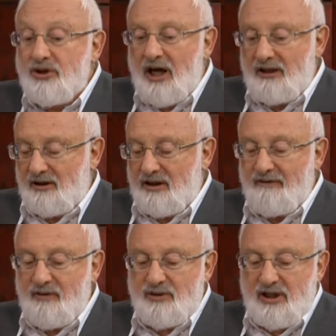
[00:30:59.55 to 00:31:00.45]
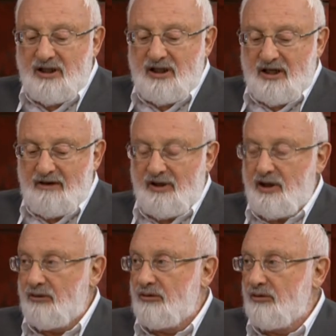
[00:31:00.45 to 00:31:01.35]
No, not sometimes. This is to
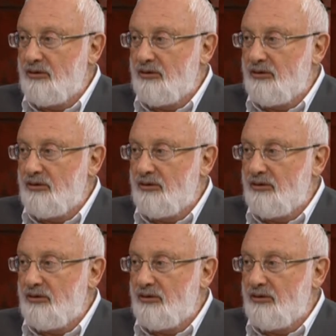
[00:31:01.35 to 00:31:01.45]
be all